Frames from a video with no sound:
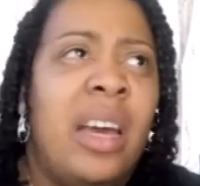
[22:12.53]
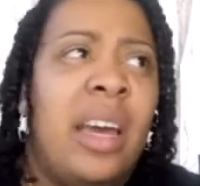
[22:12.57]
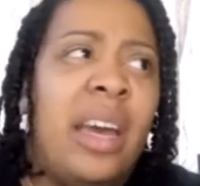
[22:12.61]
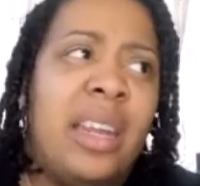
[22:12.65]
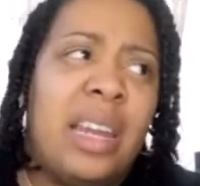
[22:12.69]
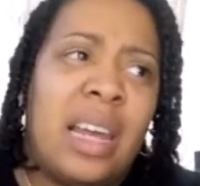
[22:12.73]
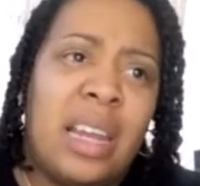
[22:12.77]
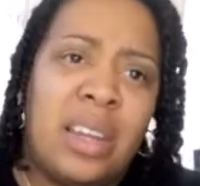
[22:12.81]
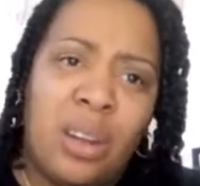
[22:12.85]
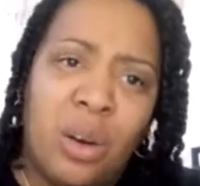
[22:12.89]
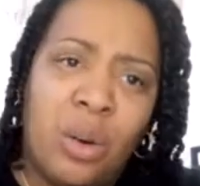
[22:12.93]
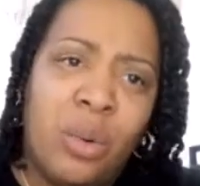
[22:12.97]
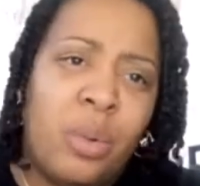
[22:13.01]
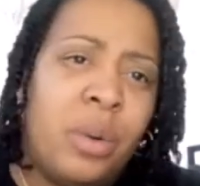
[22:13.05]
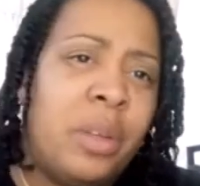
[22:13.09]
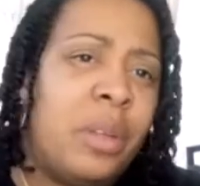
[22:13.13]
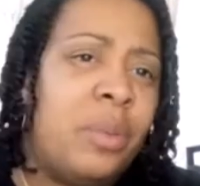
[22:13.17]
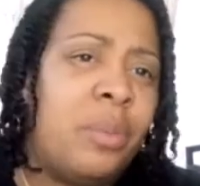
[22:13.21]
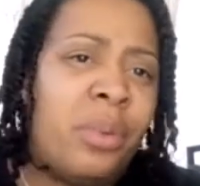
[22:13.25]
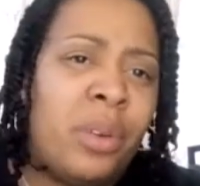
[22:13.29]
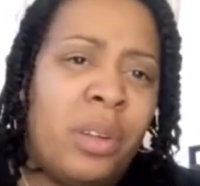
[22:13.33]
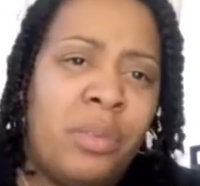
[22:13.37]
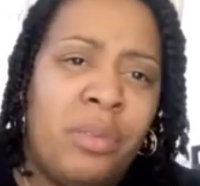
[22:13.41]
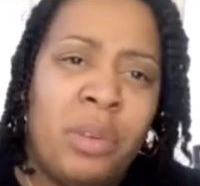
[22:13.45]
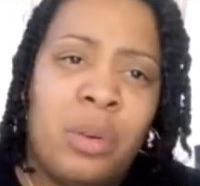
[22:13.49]
And I know in the
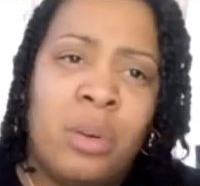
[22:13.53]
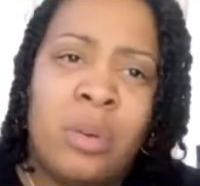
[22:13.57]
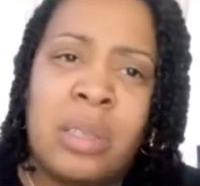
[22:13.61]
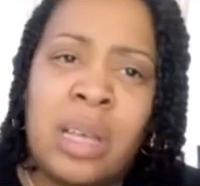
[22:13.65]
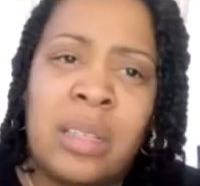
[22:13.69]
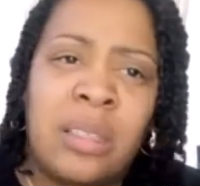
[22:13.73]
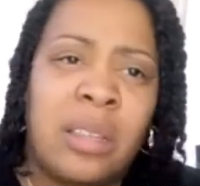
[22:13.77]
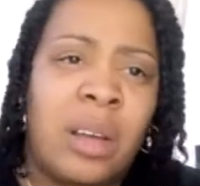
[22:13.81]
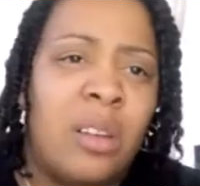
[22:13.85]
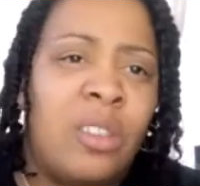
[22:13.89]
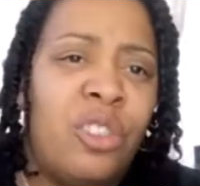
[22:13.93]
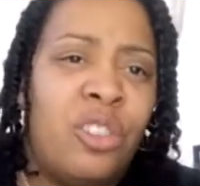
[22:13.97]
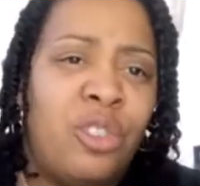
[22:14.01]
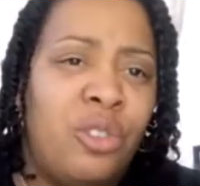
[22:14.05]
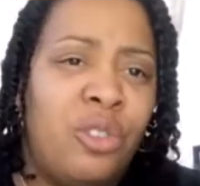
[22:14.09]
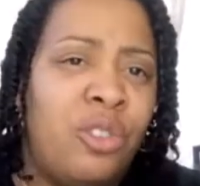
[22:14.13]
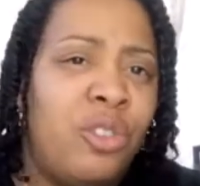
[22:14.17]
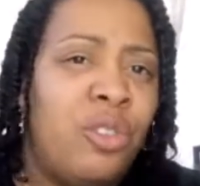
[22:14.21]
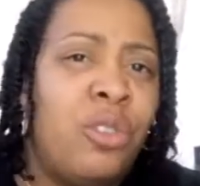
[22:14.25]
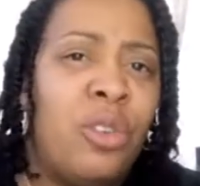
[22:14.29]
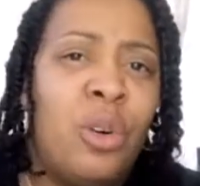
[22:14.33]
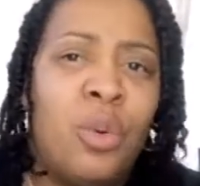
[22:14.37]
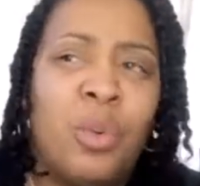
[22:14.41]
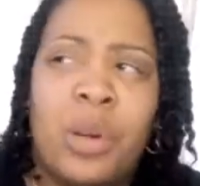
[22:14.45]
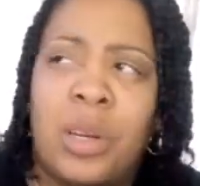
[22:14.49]
previews I saw
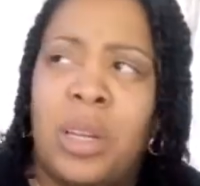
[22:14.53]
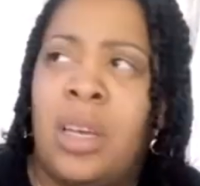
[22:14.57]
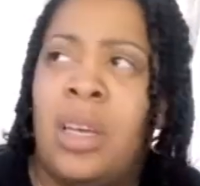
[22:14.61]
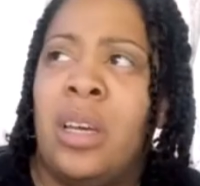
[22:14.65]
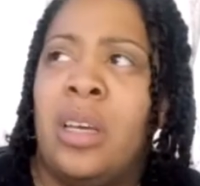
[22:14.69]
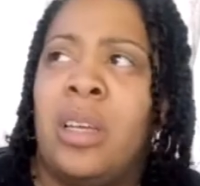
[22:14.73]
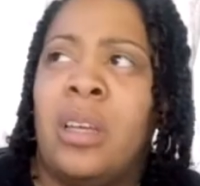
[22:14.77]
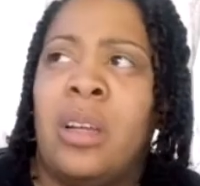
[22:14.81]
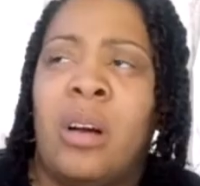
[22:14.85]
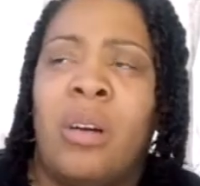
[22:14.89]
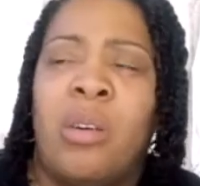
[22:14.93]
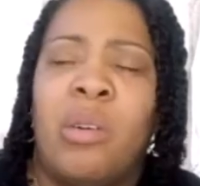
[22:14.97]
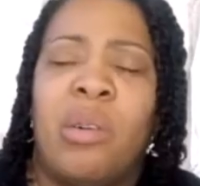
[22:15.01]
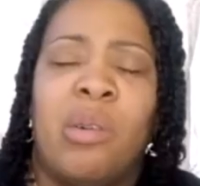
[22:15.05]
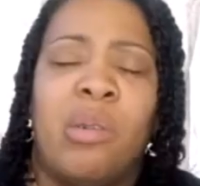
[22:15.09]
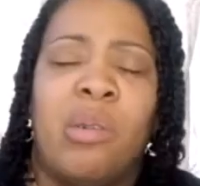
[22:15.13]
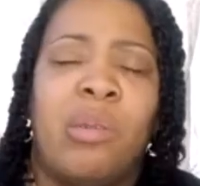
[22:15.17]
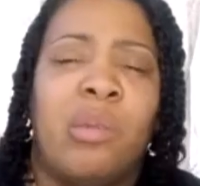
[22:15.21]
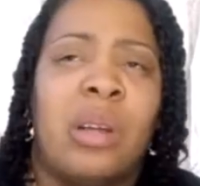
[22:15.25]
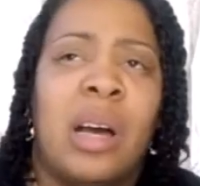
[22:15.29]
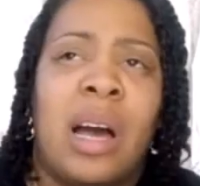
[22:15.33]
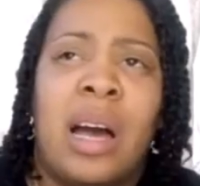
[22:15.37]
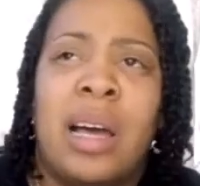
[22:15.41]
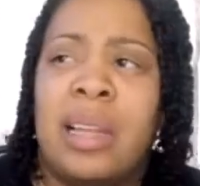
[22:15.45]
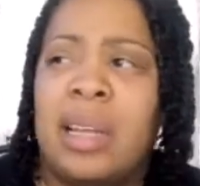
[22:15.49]
Juju going in
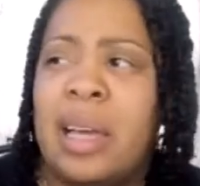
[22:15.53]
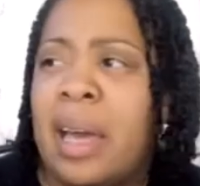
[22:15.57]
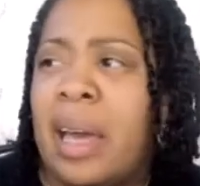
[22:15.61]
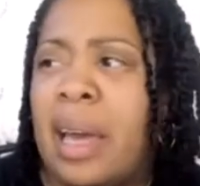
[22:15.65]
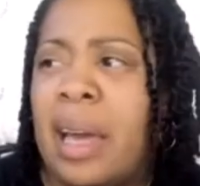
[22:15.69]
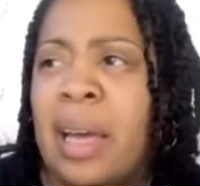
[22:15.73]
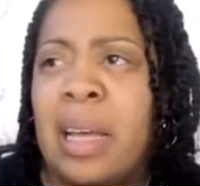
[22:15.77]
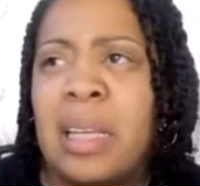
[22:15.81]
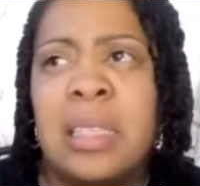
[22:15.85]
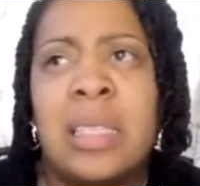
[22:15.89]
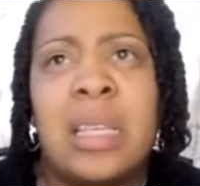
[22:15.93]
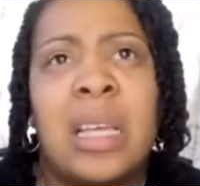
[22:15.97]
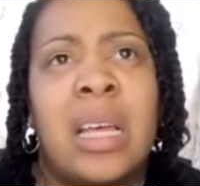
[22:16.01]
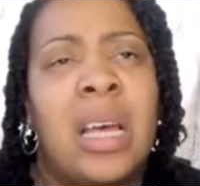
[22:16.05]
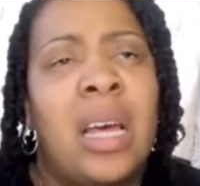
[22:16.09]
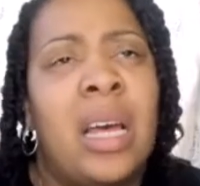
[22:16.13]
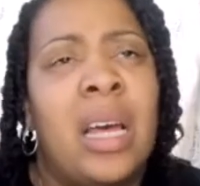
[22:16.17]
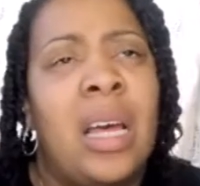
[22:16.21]
on Holly ass